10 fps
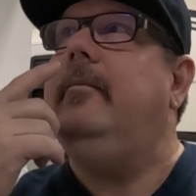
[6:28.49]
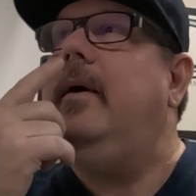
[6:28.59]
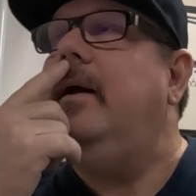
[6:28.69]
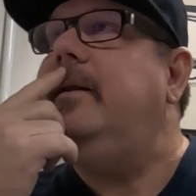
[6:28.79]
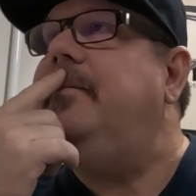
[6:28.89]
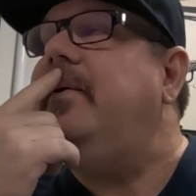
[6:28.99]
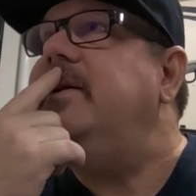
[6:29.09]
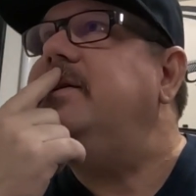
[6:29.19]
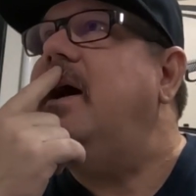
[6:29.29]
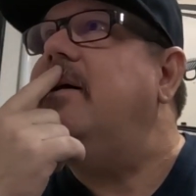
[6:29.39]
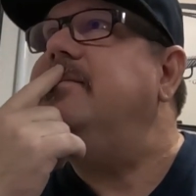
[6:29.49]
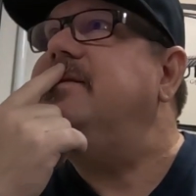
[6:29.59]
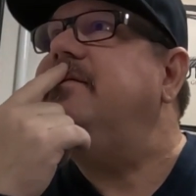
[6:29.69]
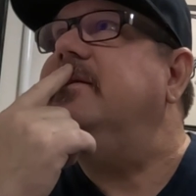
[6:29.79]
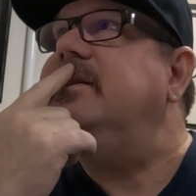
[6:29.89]
on the print jobs
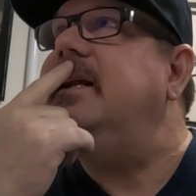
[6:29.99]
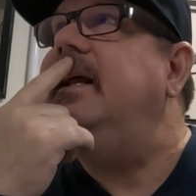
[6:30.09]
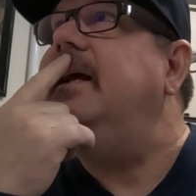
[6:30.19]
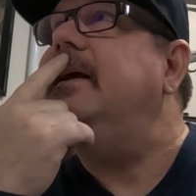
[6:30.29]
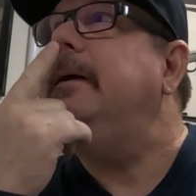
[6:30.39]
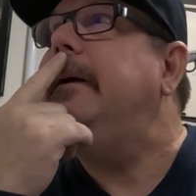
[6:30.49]
for today.